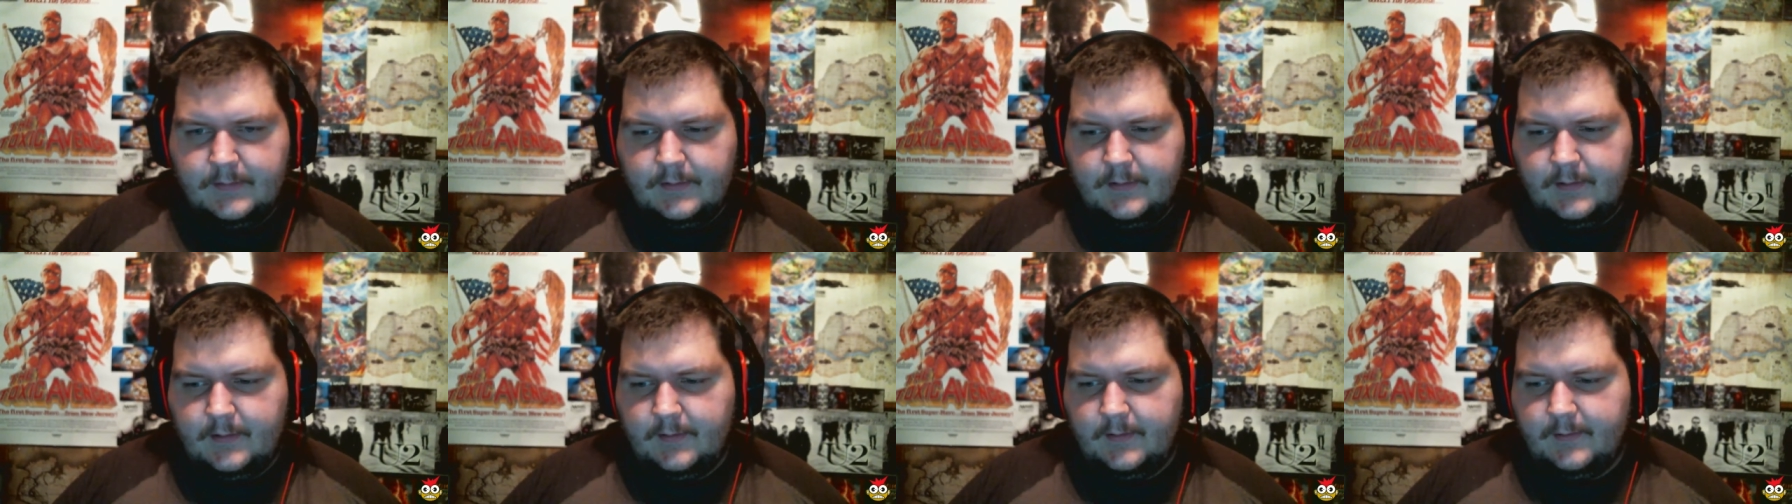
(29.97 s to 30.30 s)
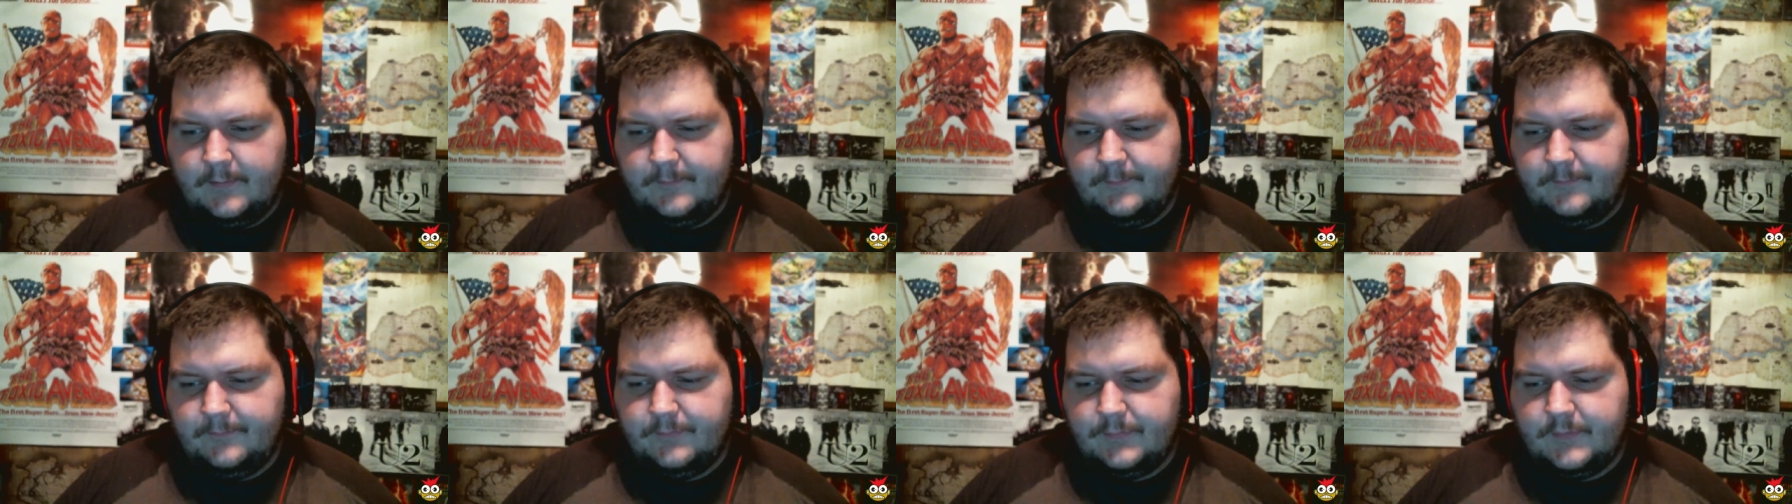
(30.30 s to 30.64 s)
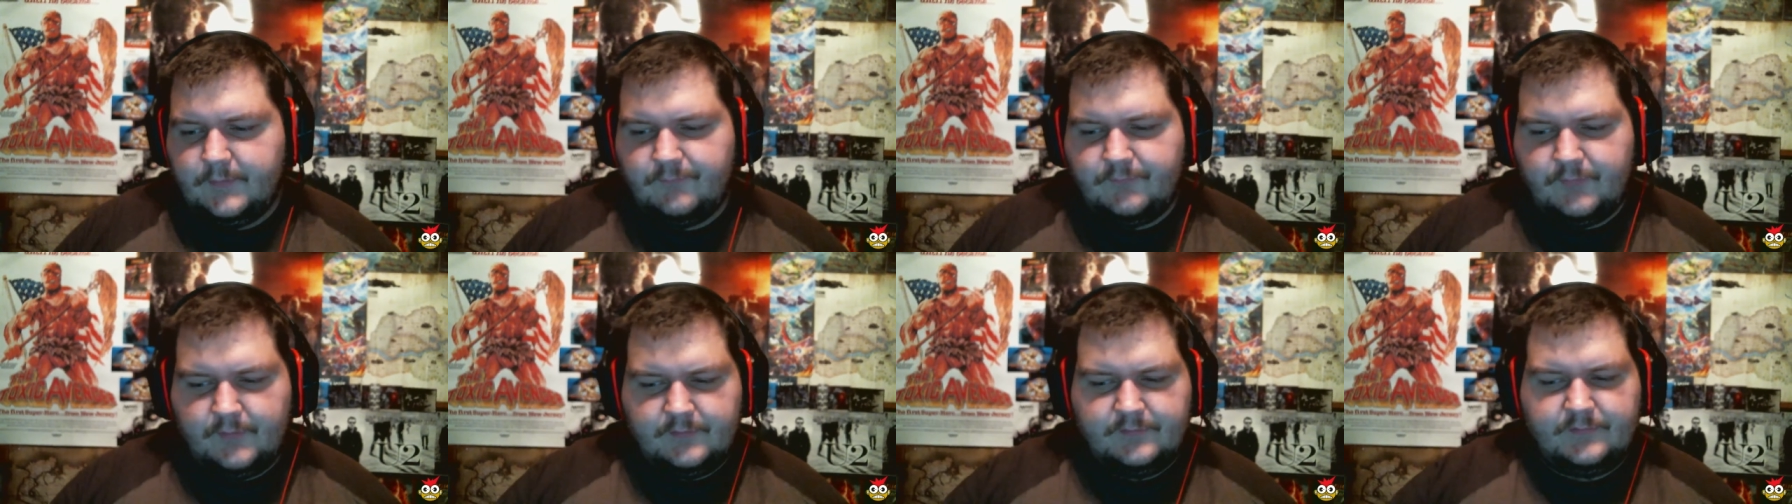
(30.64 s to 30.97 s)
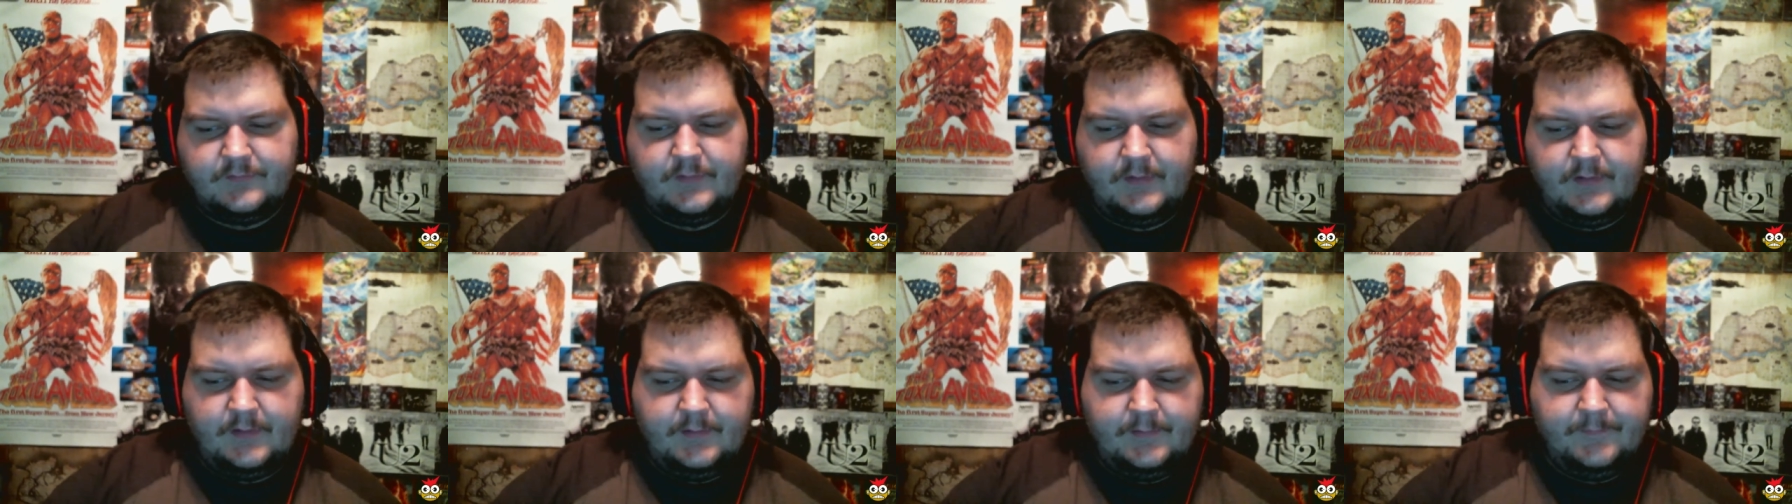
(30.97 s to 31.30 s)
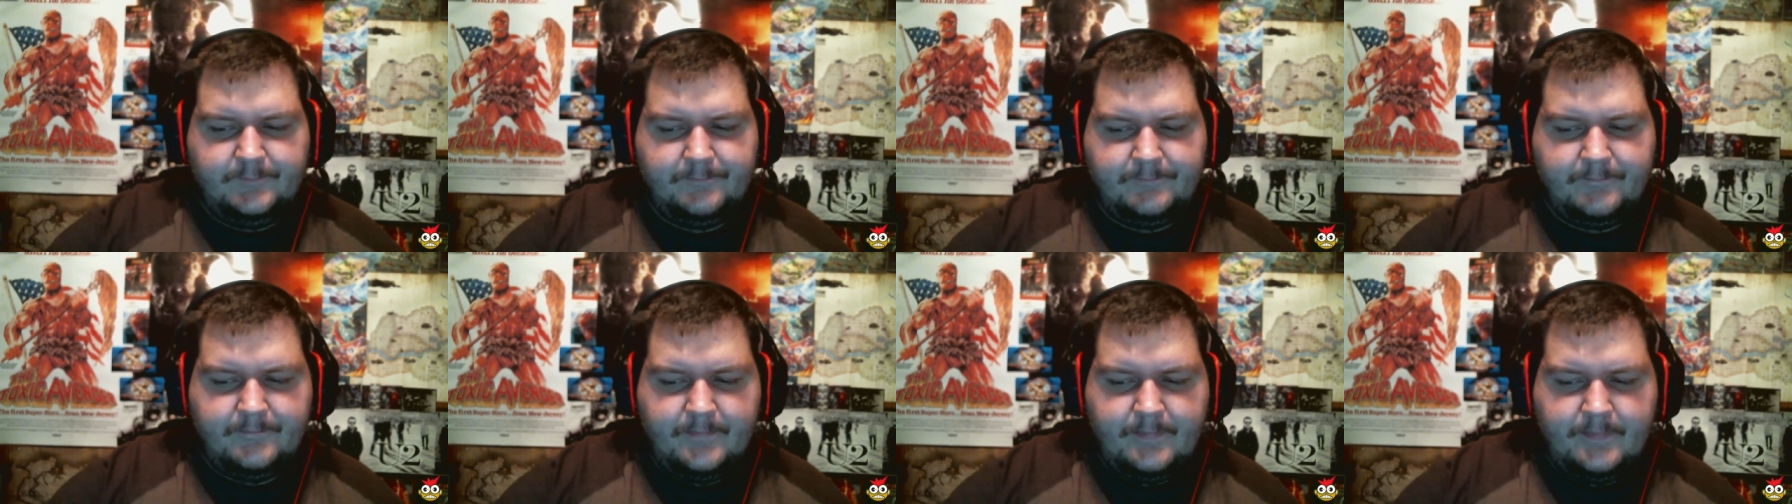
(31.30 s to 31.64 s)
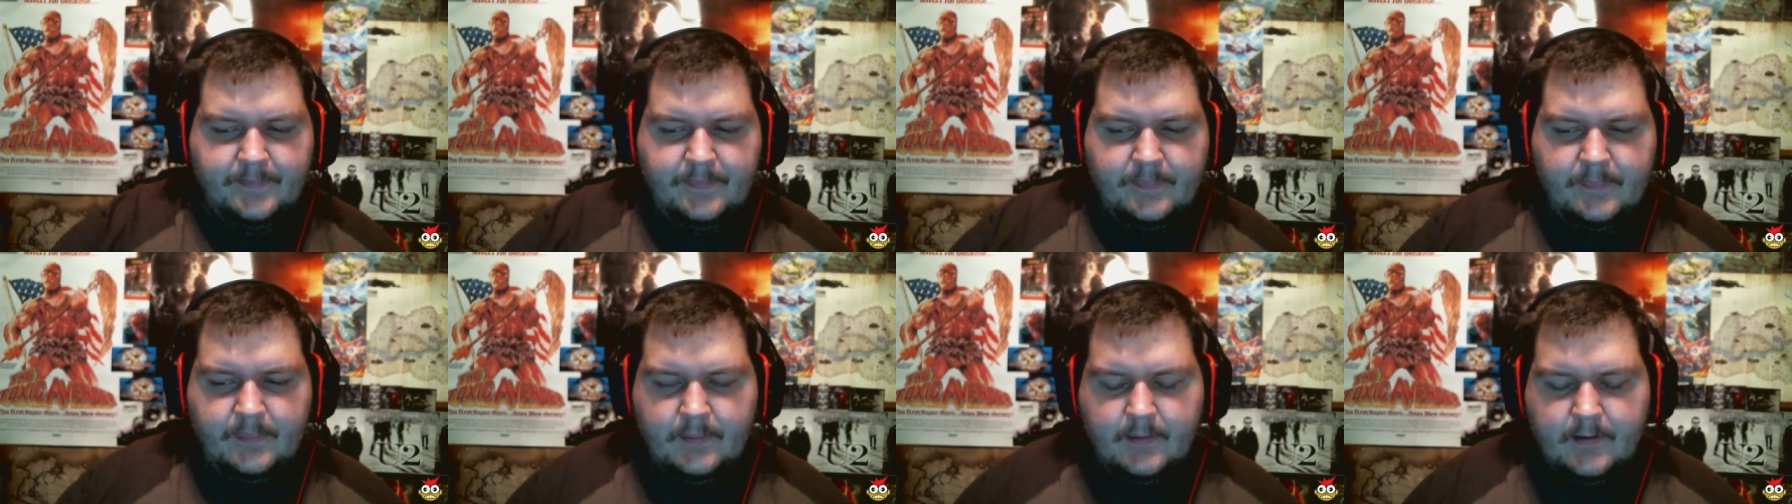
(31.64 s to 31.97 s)
Um, the first thing,
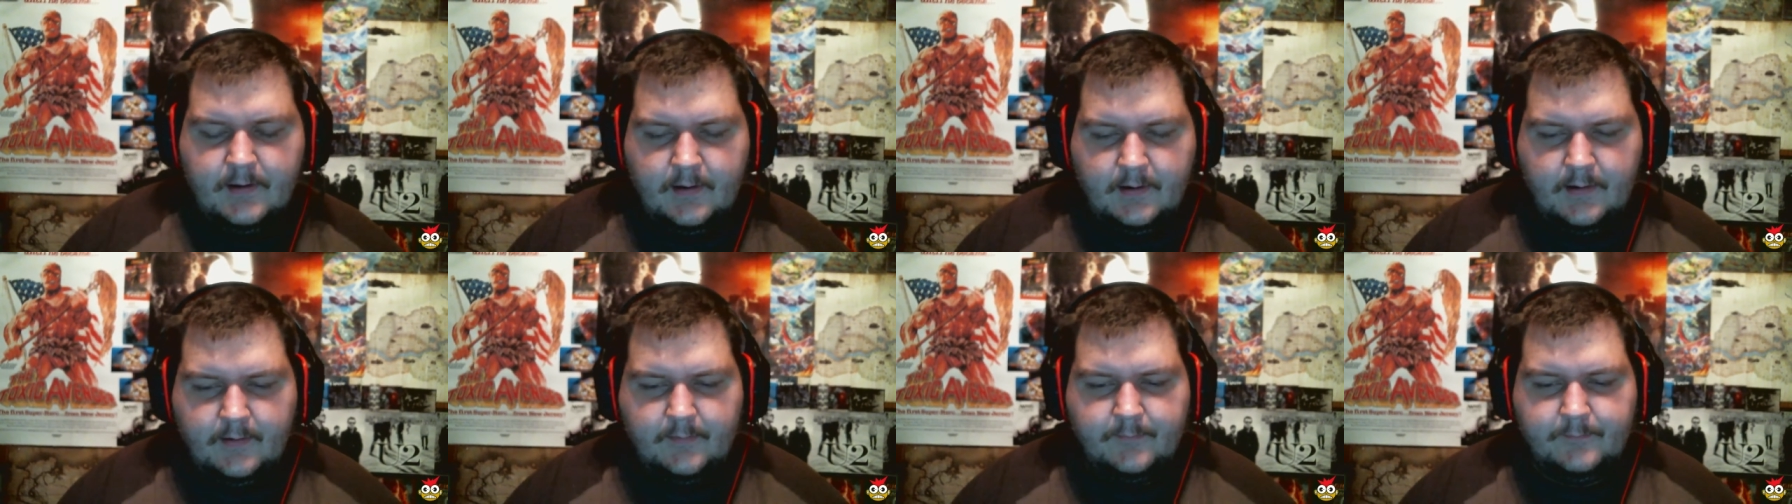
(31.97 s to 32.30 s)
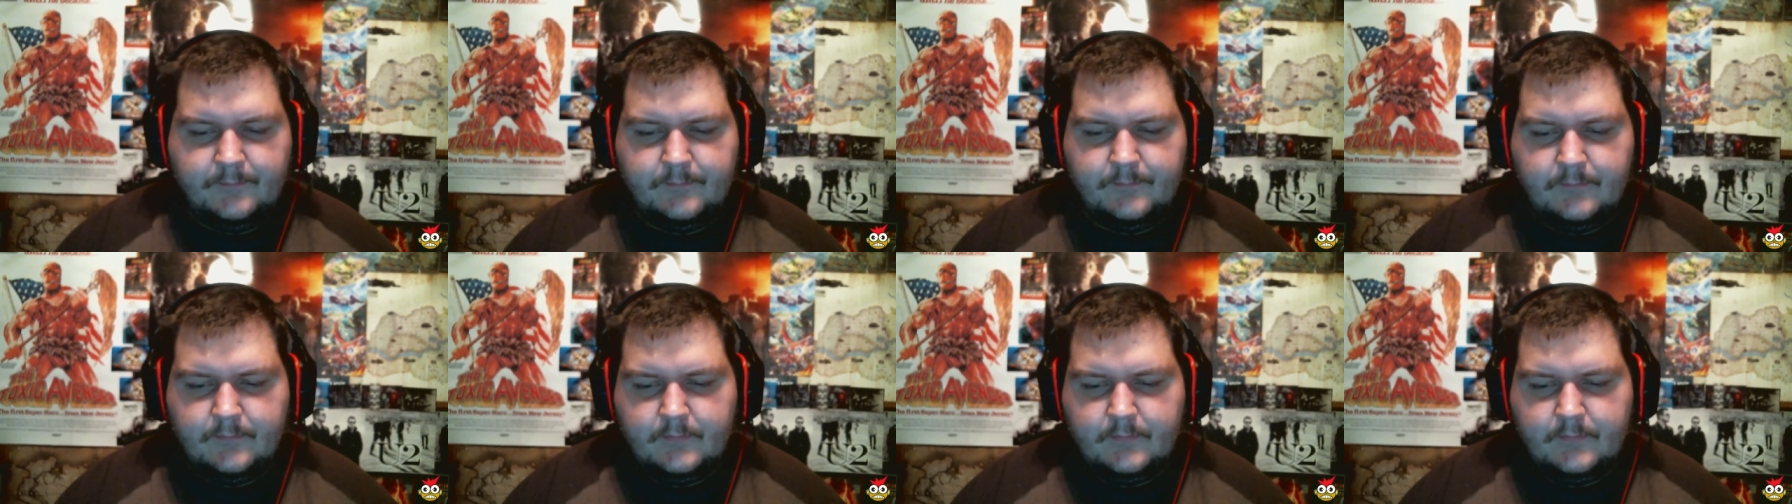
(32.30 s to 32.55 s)
um,